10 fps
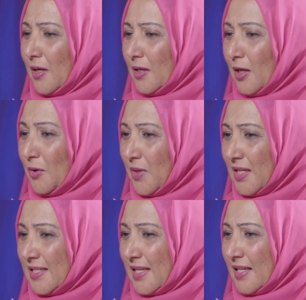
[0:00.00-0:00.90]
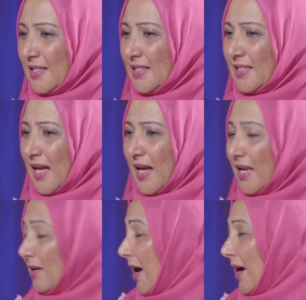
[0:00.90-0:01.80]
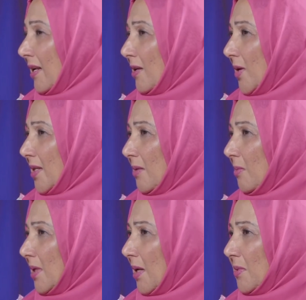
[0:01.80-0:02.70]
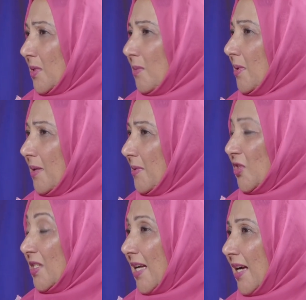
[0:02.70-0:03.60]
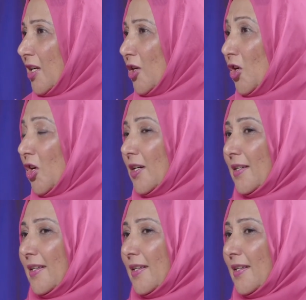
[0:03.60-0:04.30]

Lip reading: clothing sales. And I had no idea what I was doing. I was just tagging along.